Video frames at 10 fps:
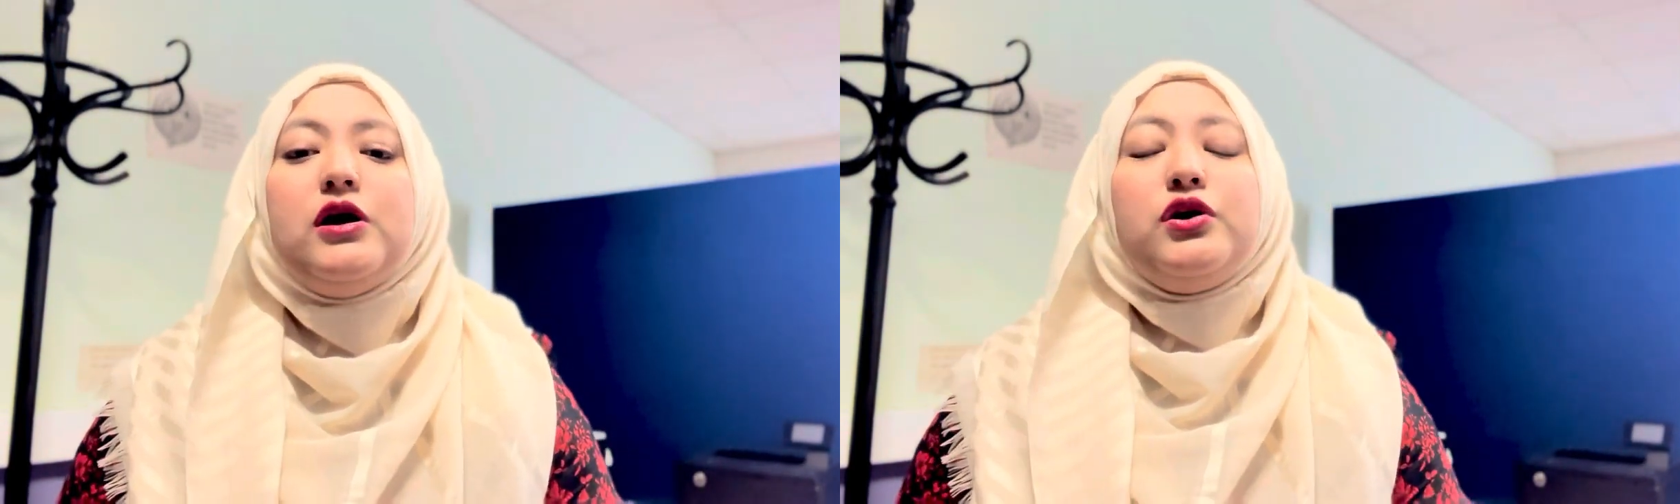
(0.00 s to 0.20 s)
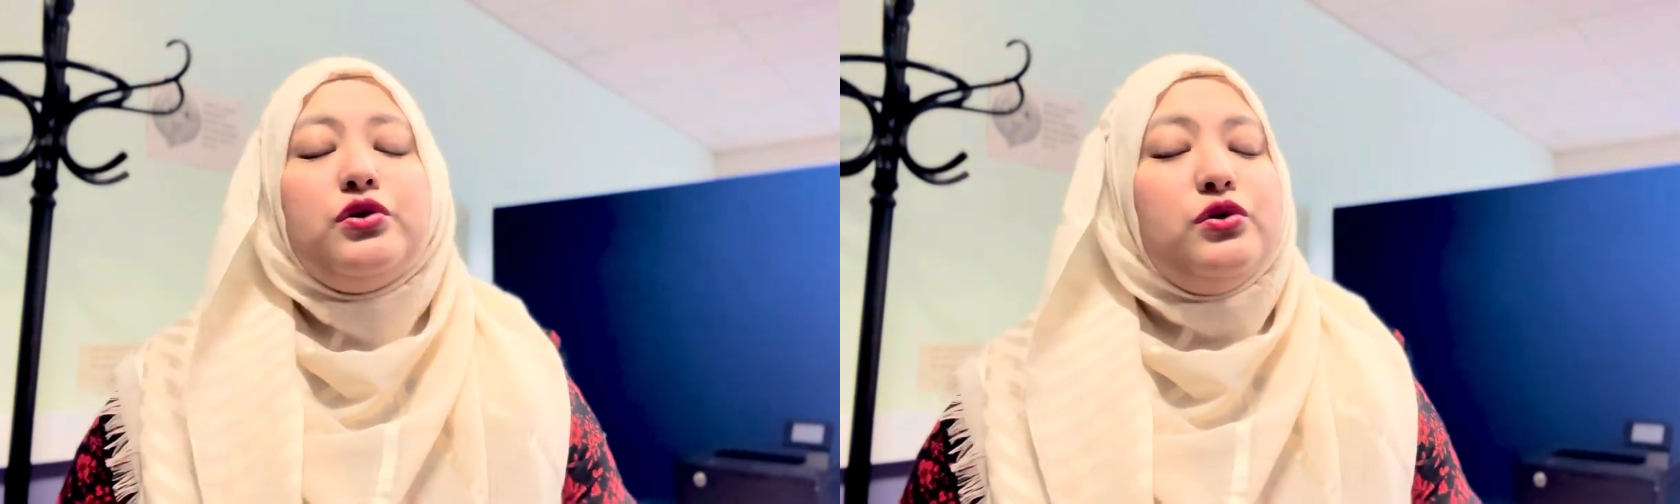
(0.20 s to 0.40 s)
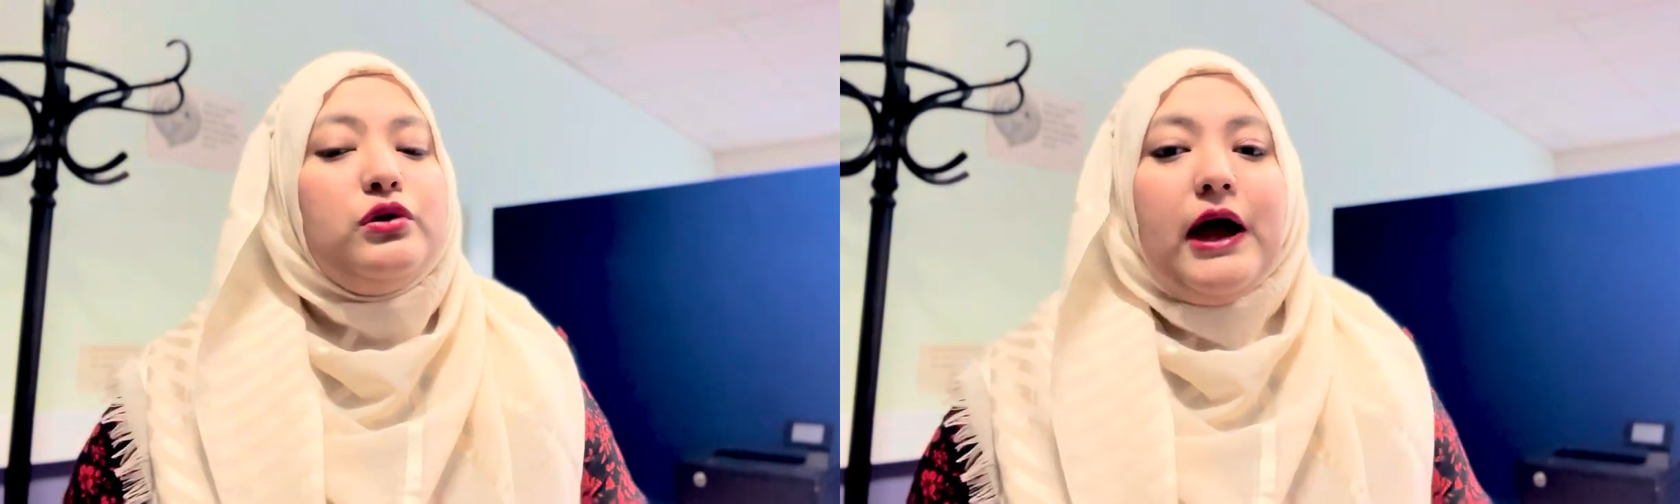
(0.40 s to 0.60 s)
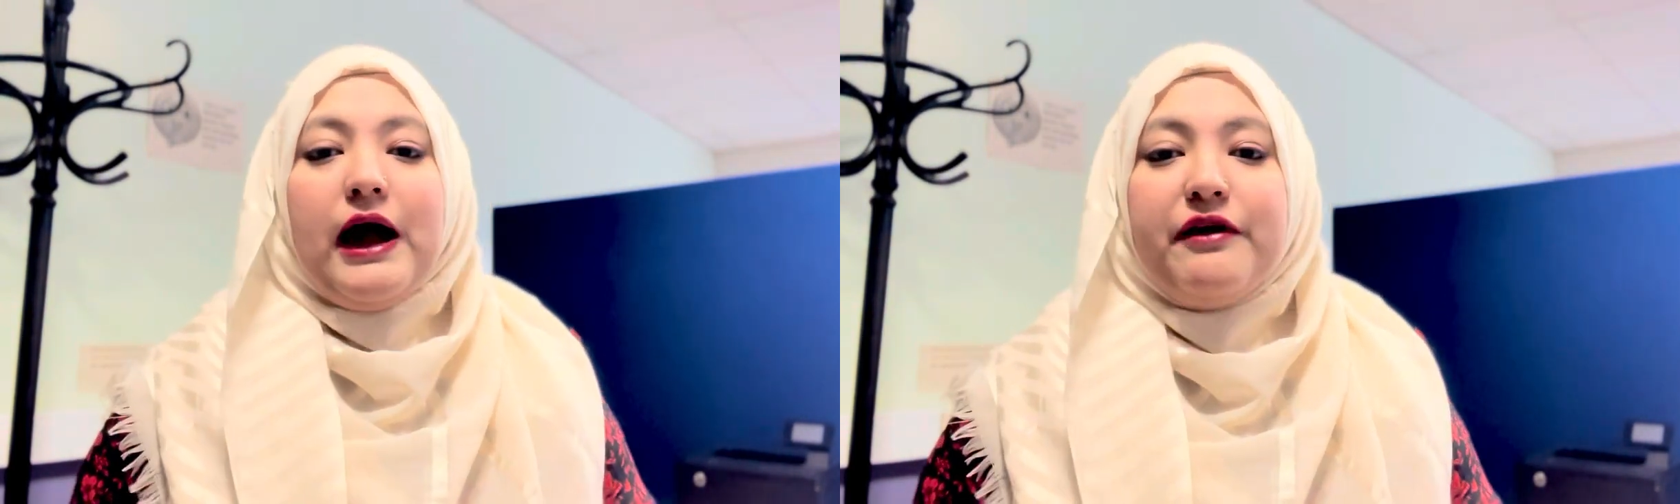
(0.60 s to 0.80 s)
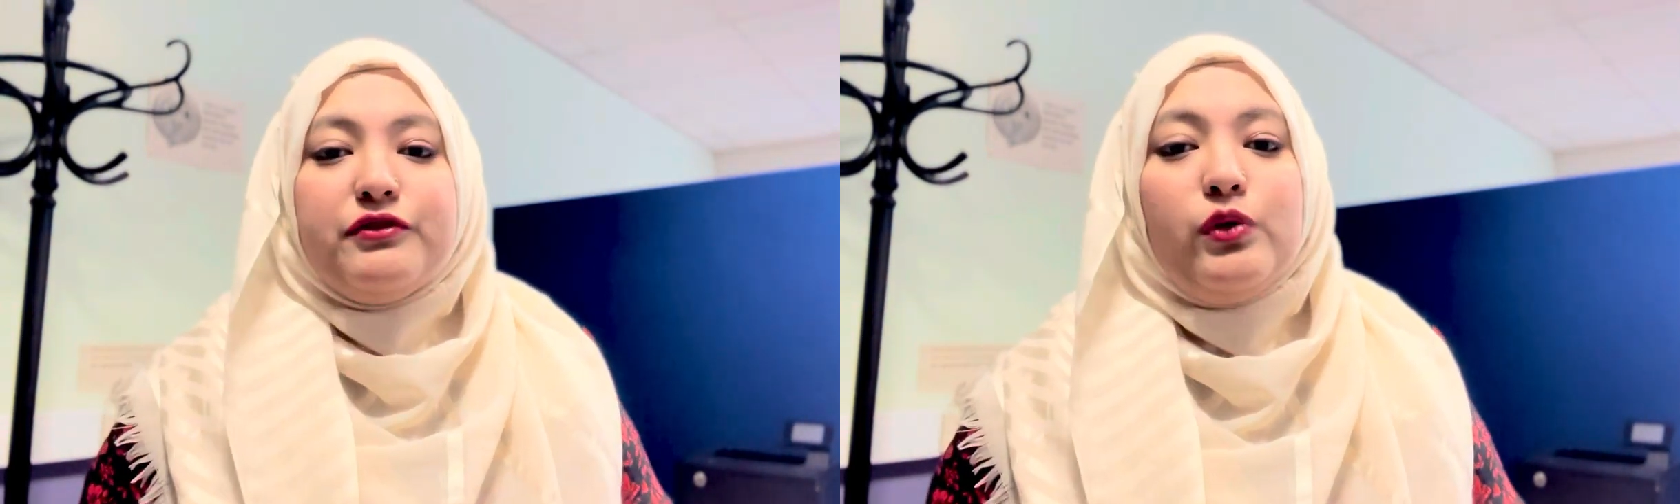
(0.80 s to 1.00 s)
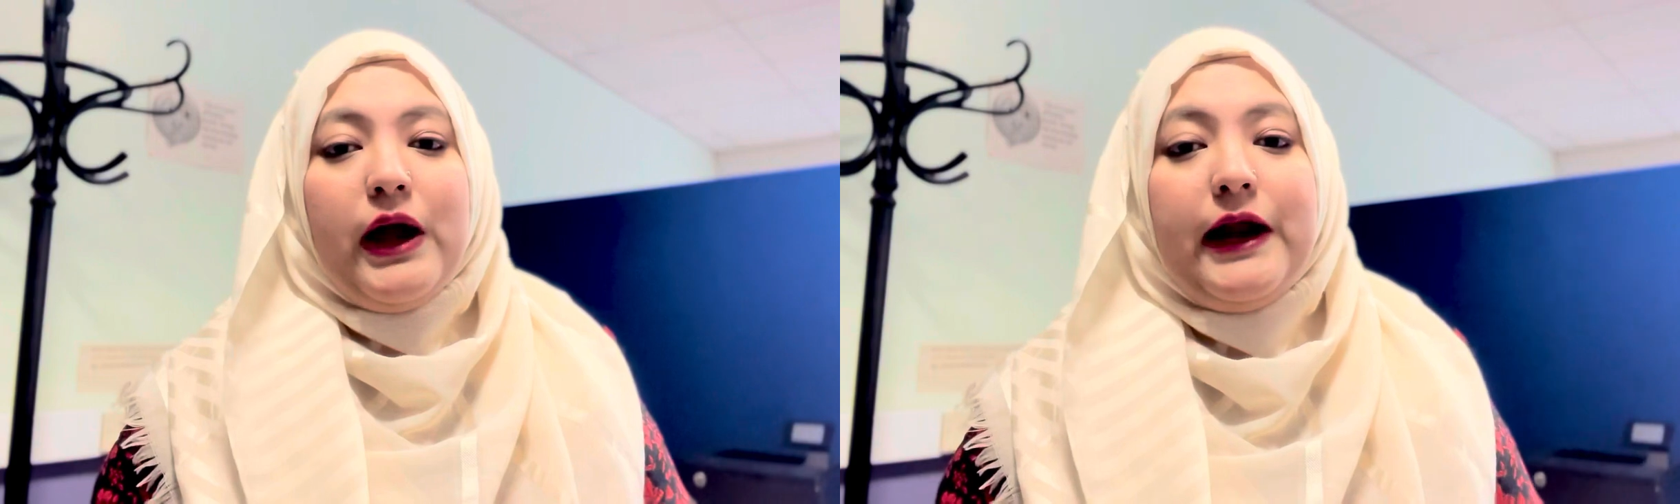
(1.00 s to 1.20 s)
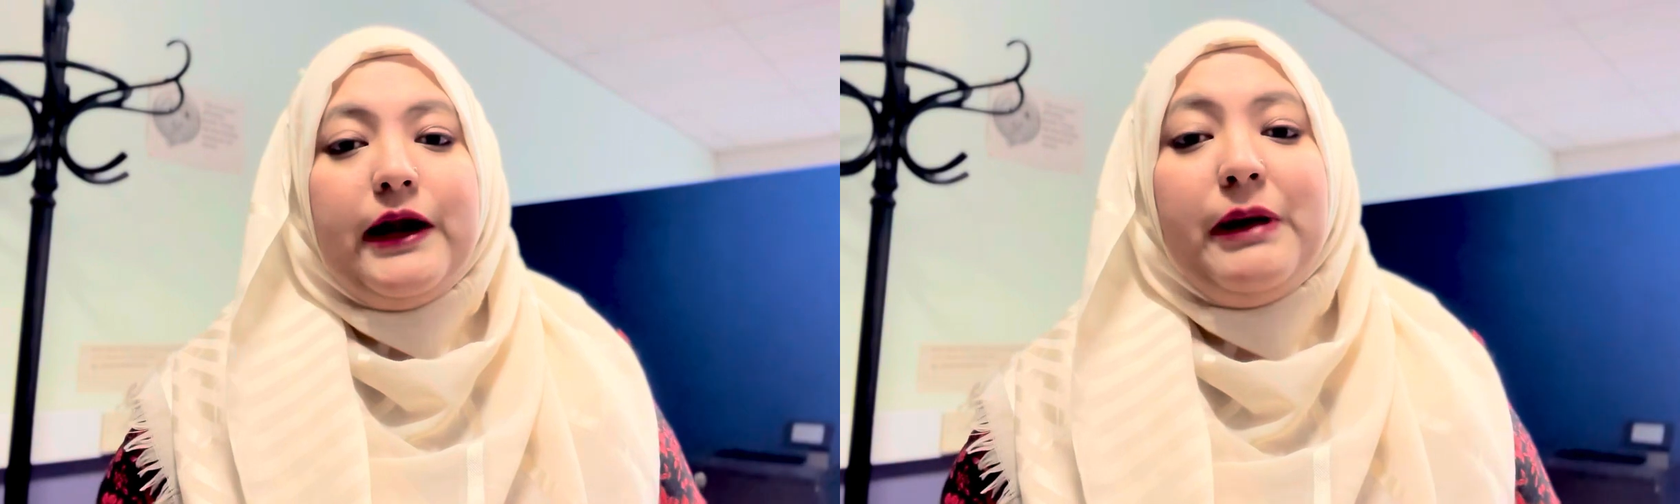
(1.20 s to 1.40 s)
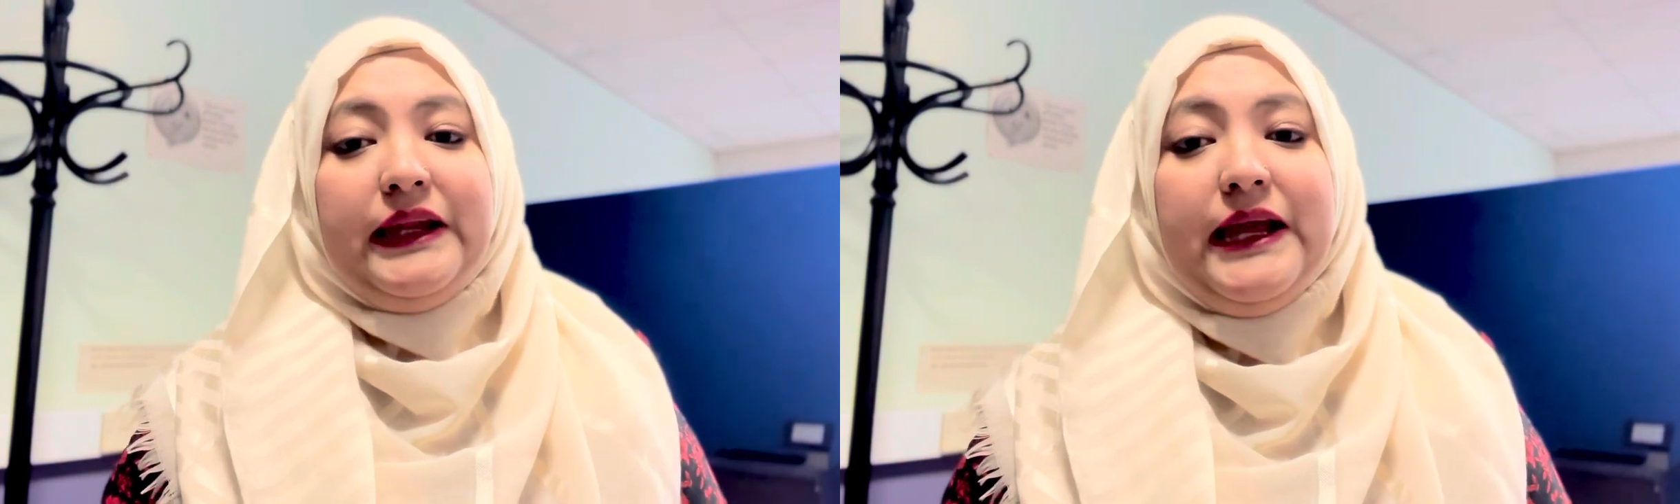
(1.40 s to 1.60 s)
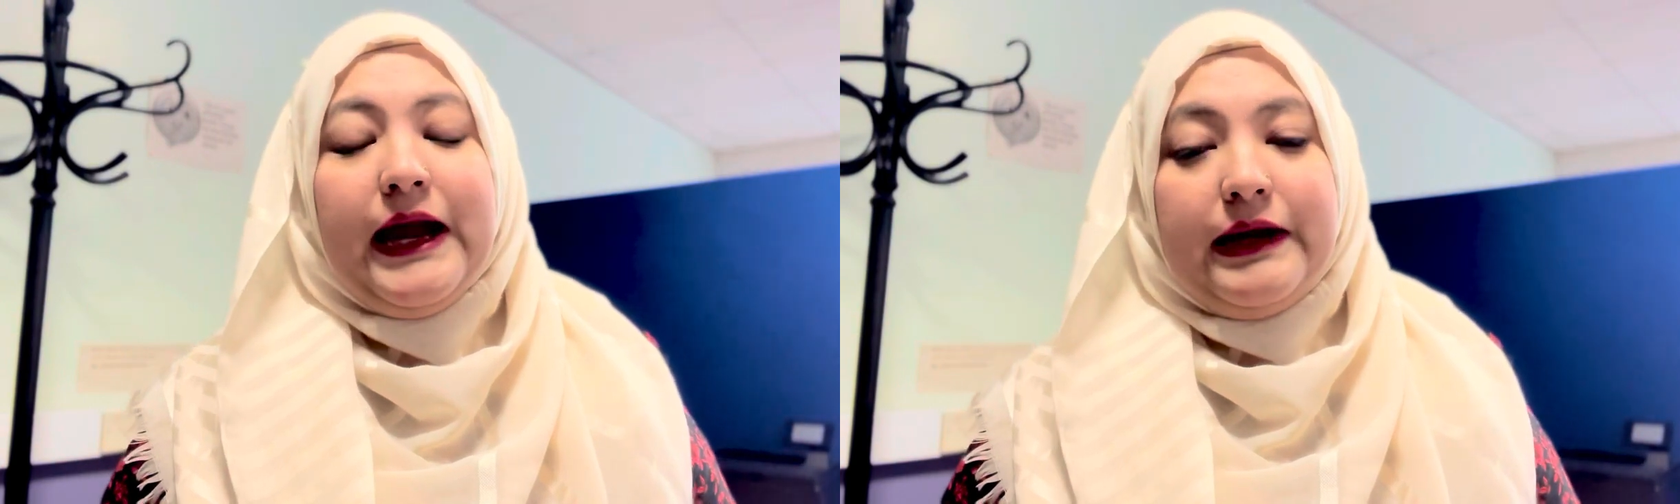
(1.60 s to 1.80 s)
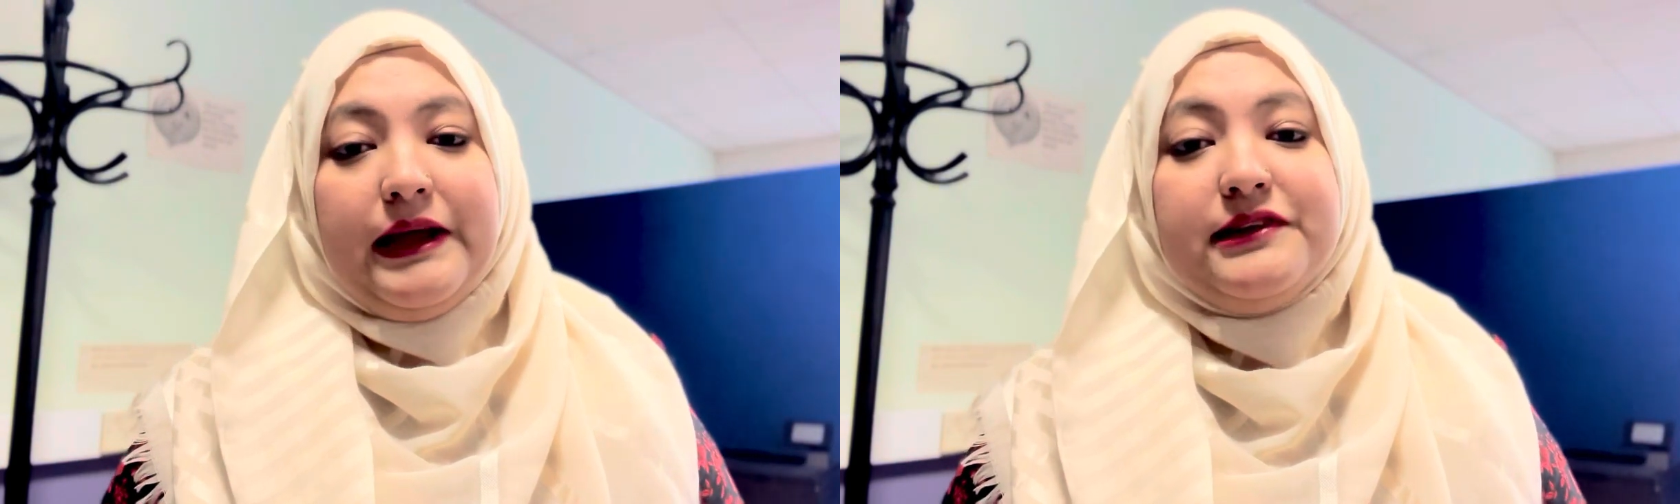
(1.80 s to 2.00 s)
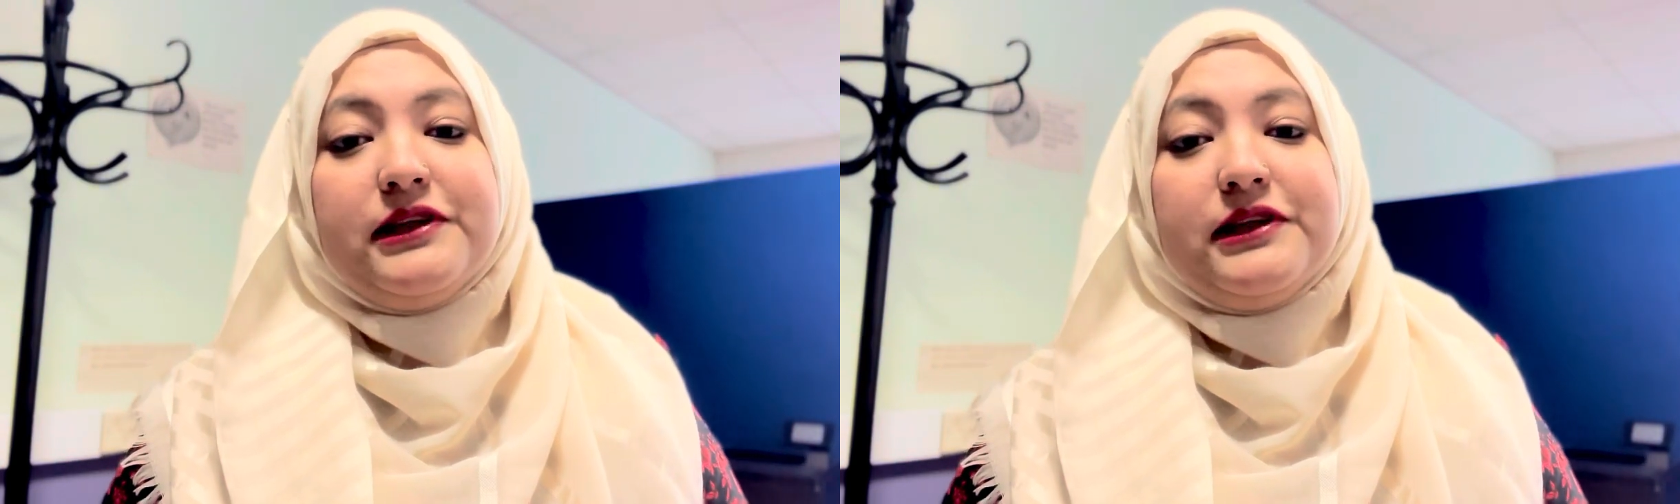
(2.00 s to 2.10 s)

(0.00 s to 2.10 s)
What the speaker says: you don't have to add many headings